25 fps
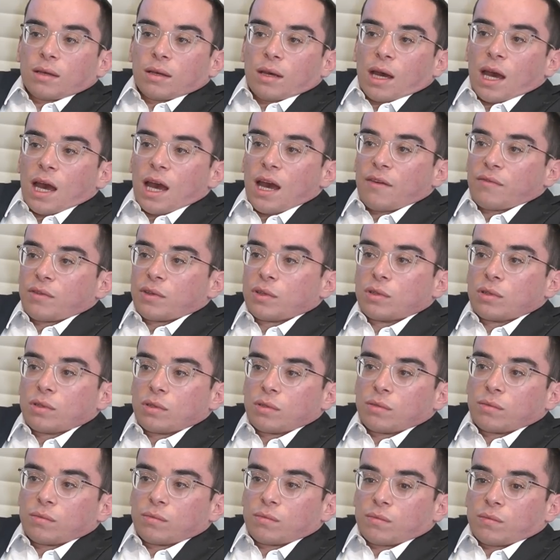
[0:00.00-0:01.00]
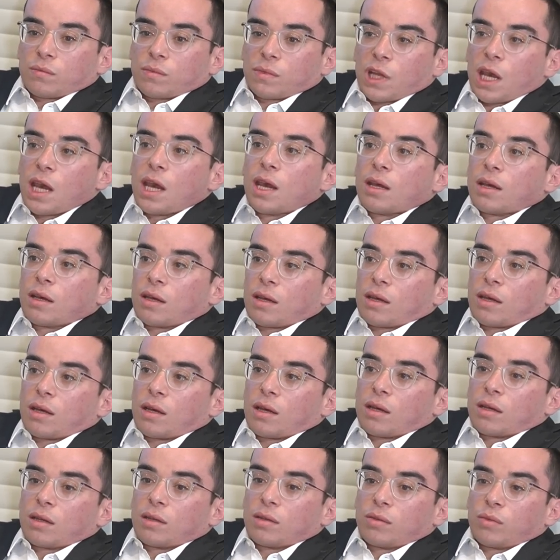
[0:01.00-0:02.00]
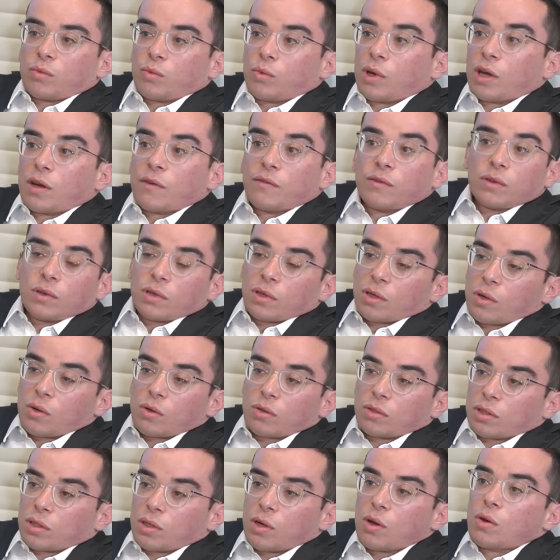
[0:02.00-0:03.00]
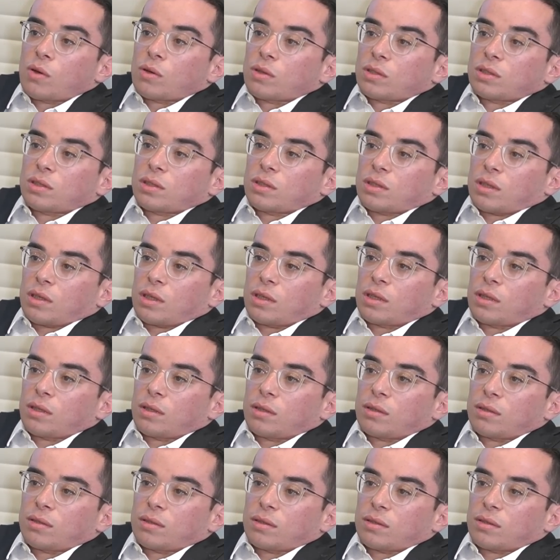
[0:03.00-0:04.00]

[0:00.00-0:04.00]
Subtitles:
I have to take, and wherever it goes, and